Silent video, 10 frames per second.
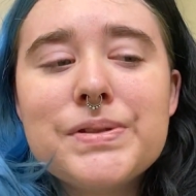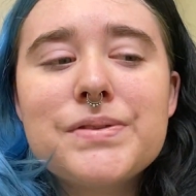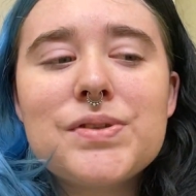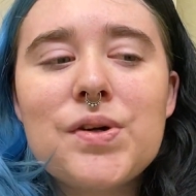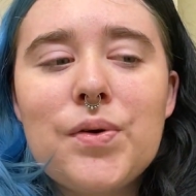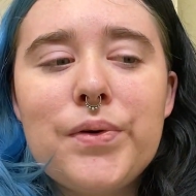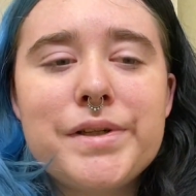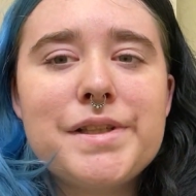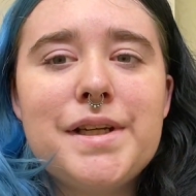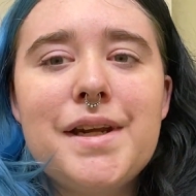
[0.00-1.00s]

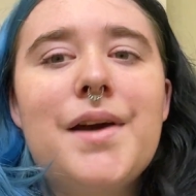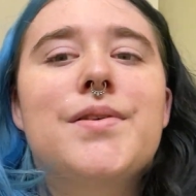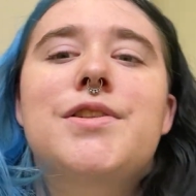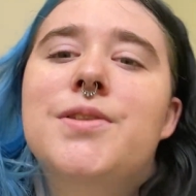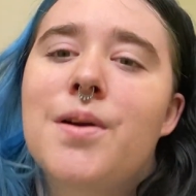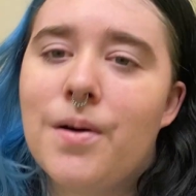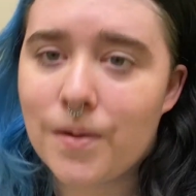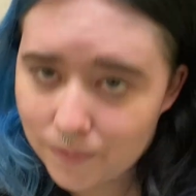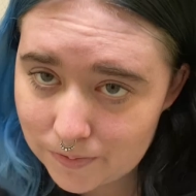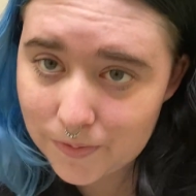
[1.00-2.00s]
record an
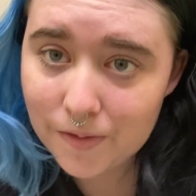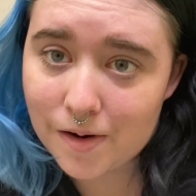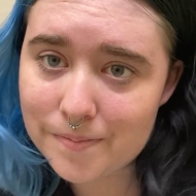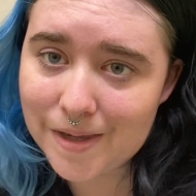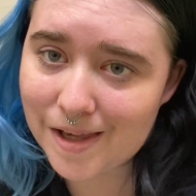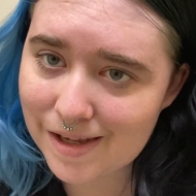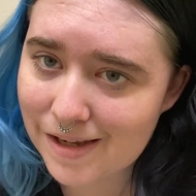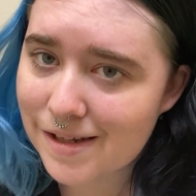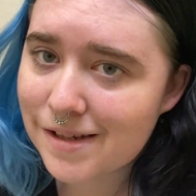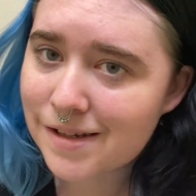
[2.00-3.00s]
outro for me
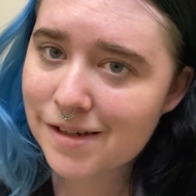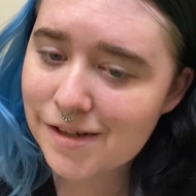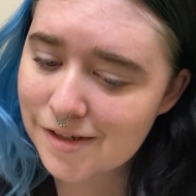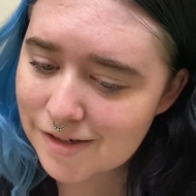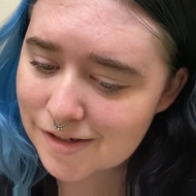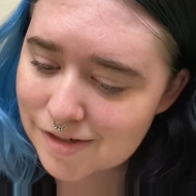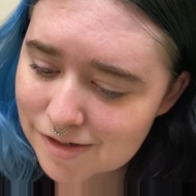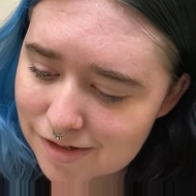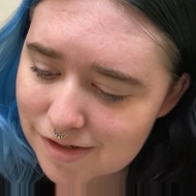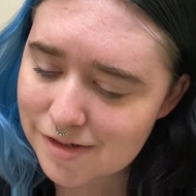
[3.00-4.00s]

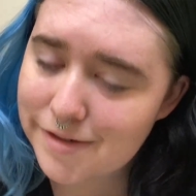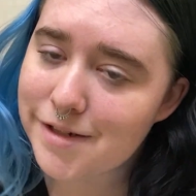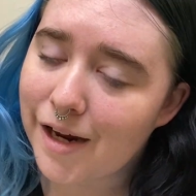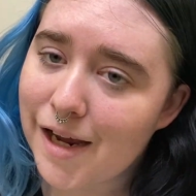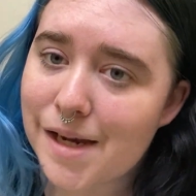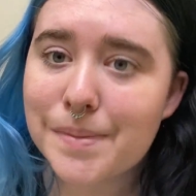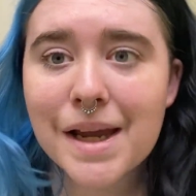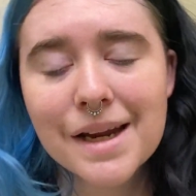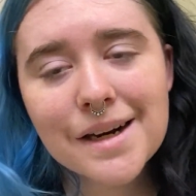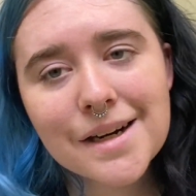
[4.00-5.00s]
dyeing my
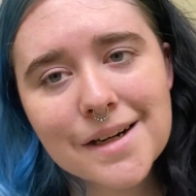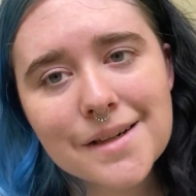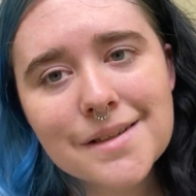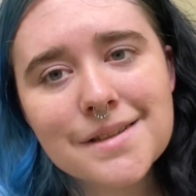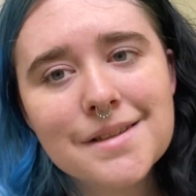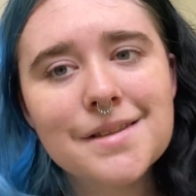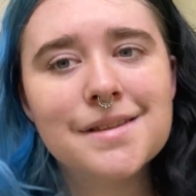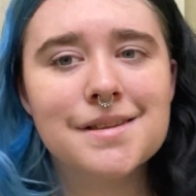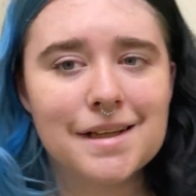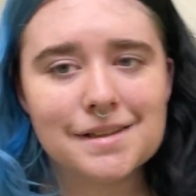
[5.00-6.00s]
hair
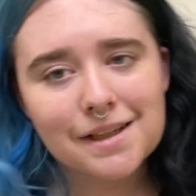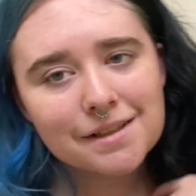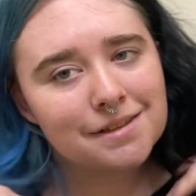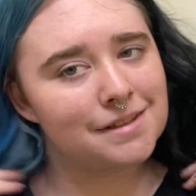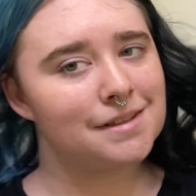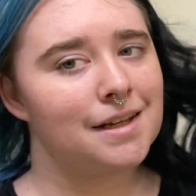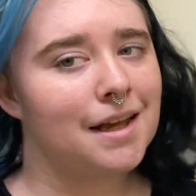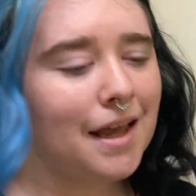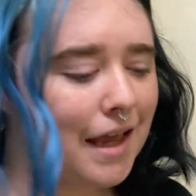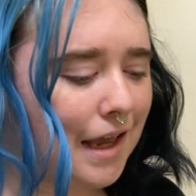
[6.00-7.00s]
like this.
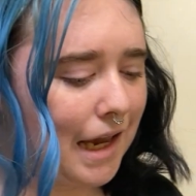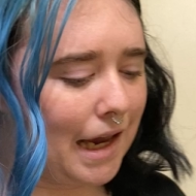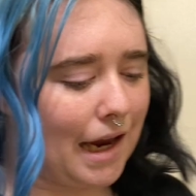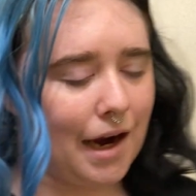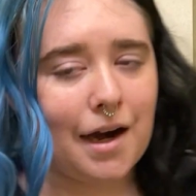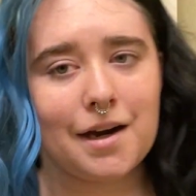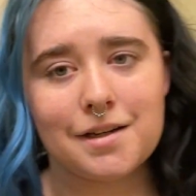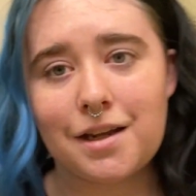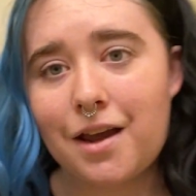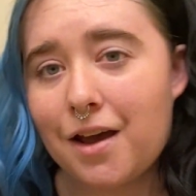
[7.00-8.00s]

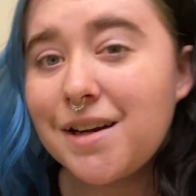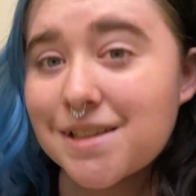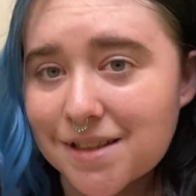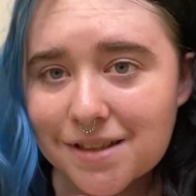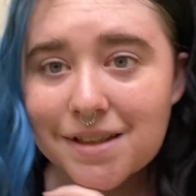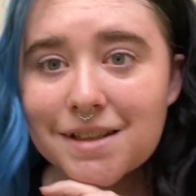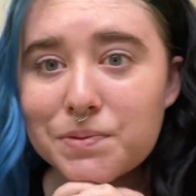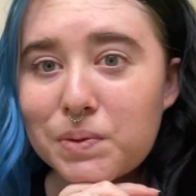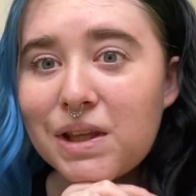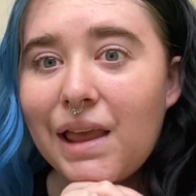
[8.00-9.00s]
And honestly, it's
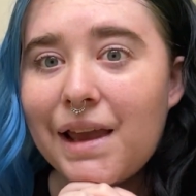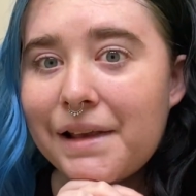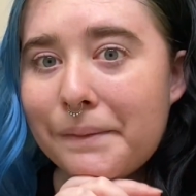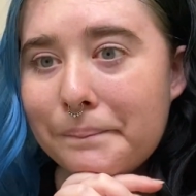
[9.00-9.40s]
been like